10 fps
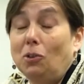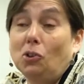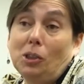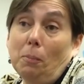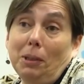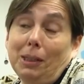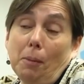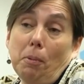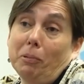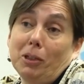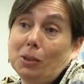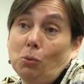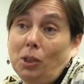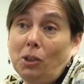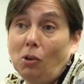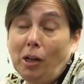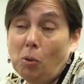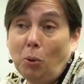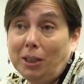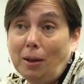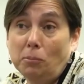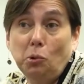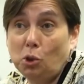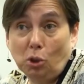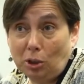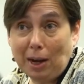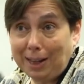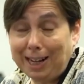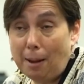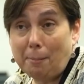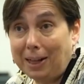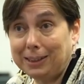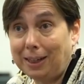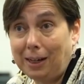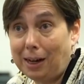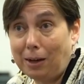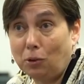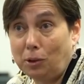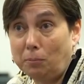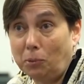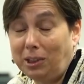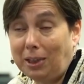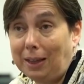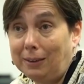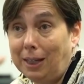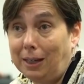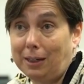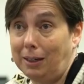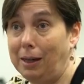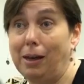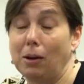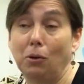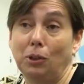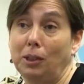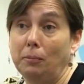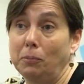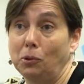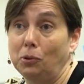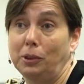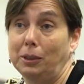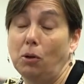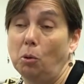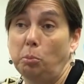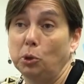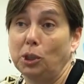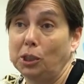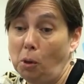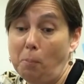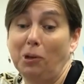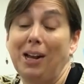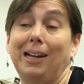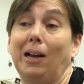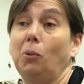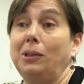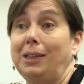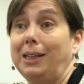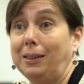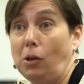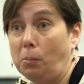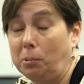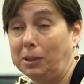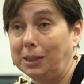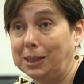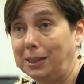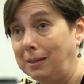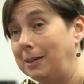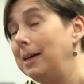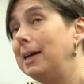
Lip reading: Not always time because if a child finds it difficult, they will take longer using the standard algorithm than decomposition because they understand it and can do it.